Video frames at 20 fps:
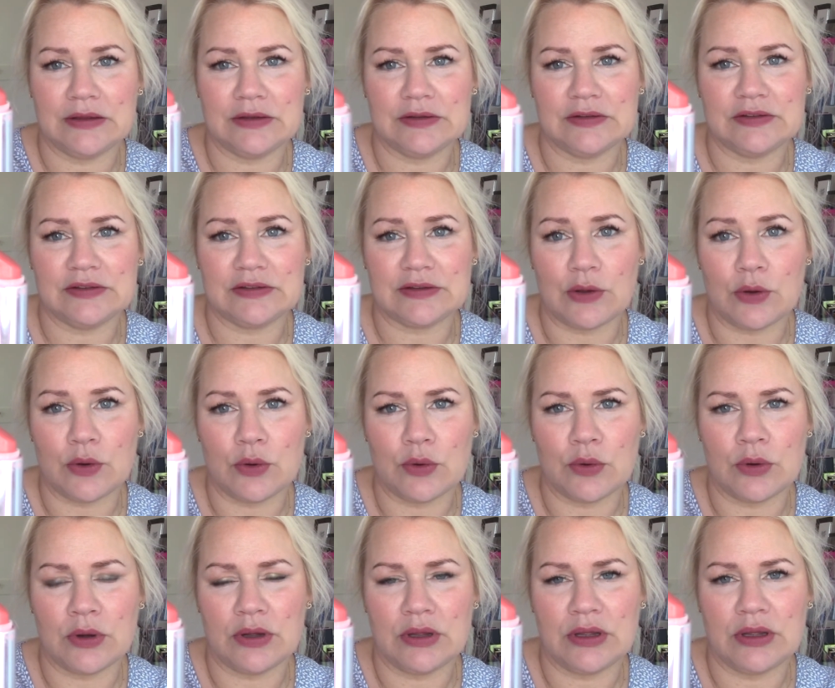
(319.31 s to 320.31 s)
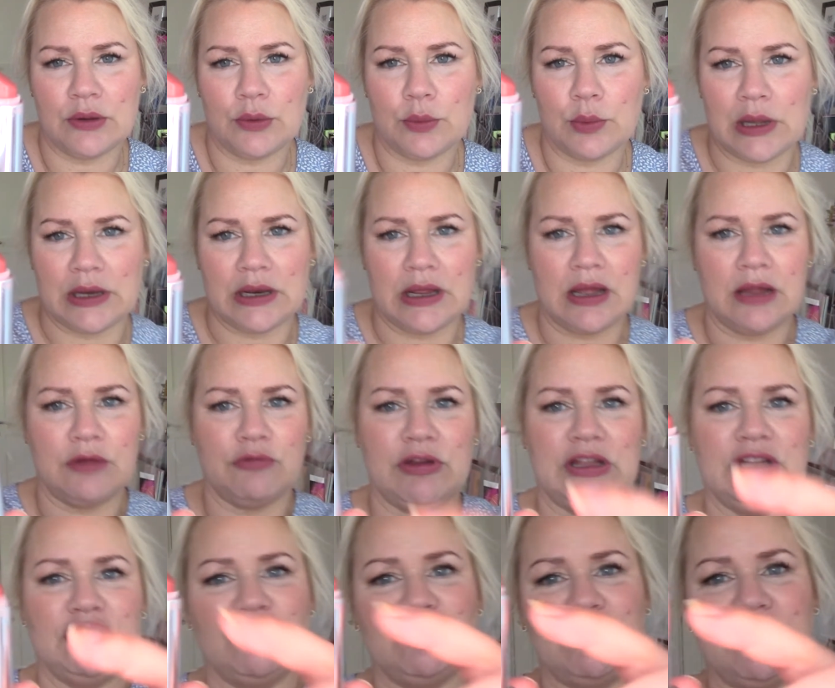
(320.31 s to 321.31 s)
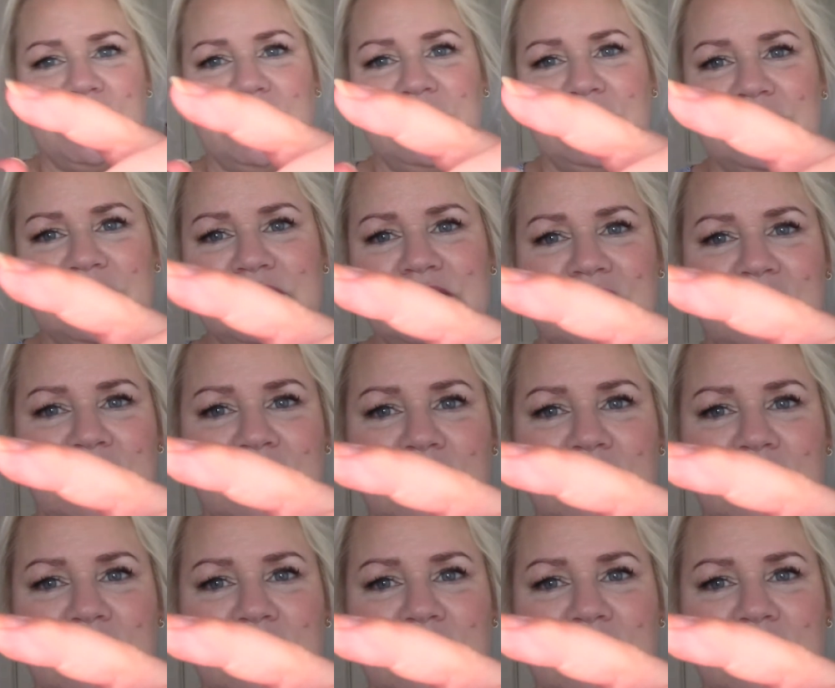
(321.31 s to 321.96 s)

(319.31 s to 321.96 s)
So when I reach this